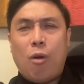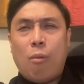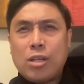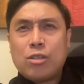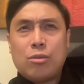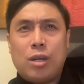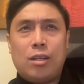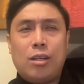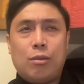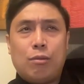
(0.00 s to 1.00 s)
how much do they
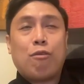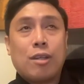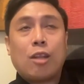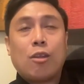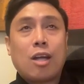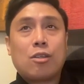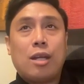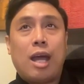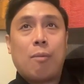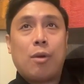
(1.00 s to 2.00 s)
need for that to
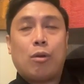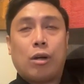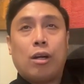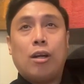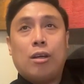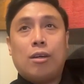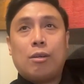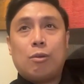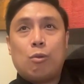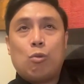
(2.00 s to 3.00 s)
actually happen? Or
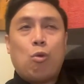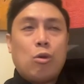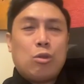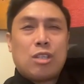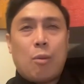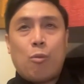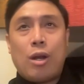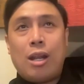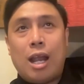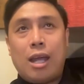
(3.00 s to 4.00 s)
won't
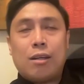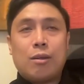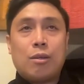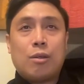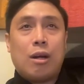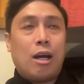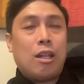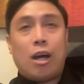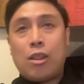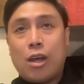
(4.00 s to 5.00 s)
someone like
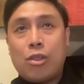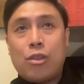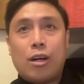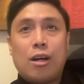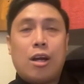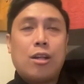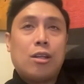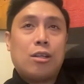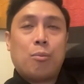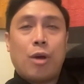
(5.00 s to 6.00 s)

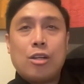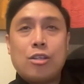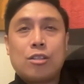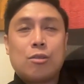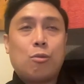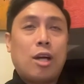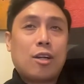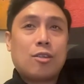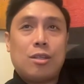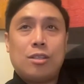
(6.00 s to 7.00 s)
another project would
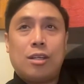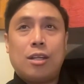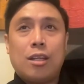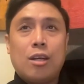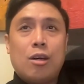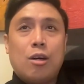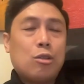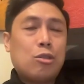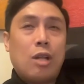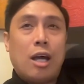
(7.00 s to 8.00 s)
actually say that, oh,
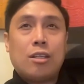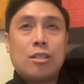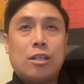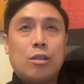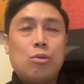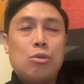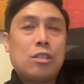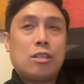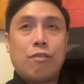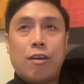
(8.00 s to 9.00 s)
Solana's gonna do
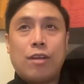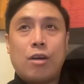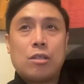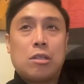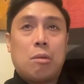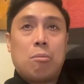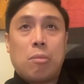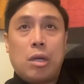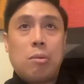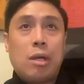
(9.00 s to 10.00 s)
65,000,
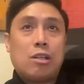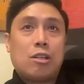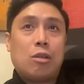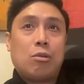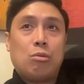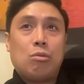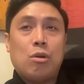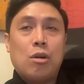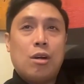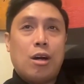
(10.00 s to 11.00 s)
then maybe I'll try to do
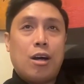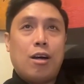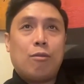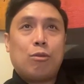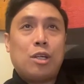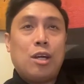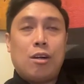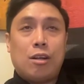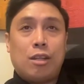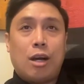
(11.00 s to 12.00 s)

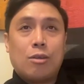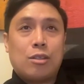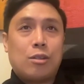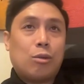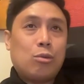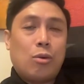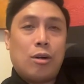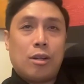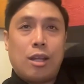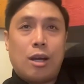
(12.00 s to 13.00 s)
300,000 or
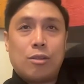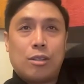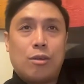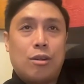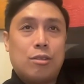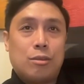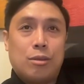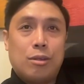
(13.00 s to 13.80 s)
200,000 also.